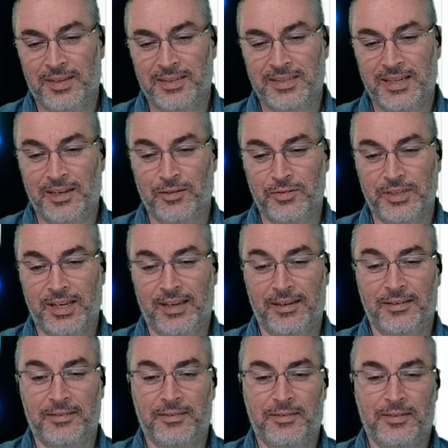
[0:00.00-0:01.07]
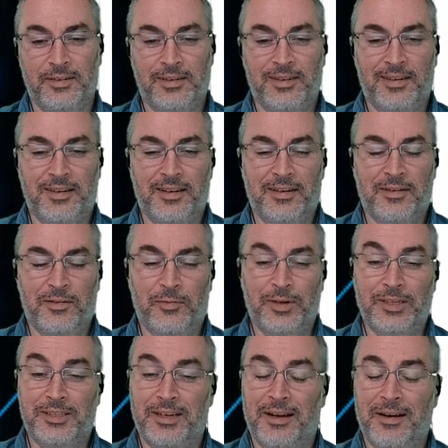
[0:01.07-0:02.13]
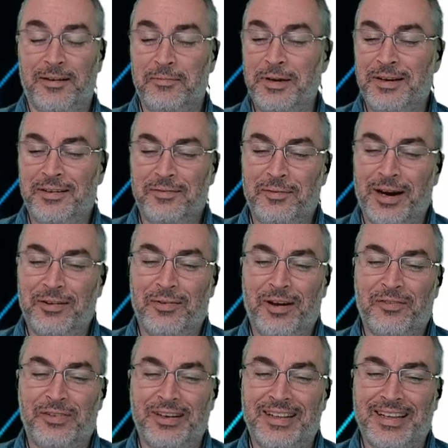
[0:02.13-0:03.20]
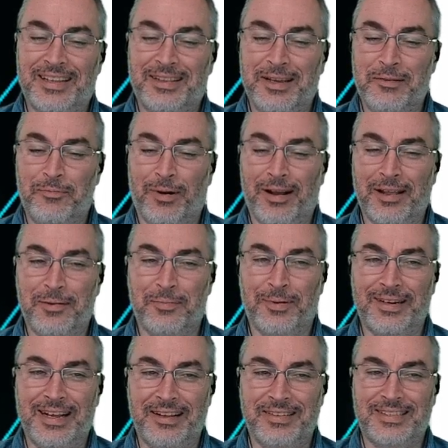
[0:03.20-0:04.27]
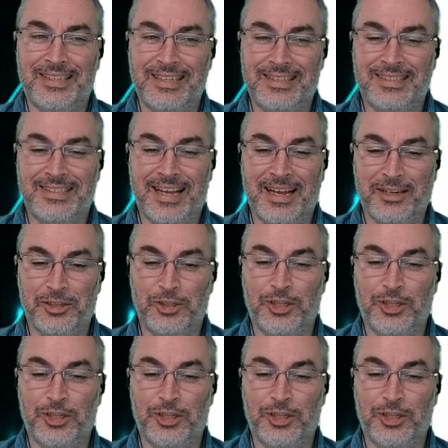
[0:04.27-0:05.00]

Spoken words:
San Jose. Which why do I feel like they probably pronounced it San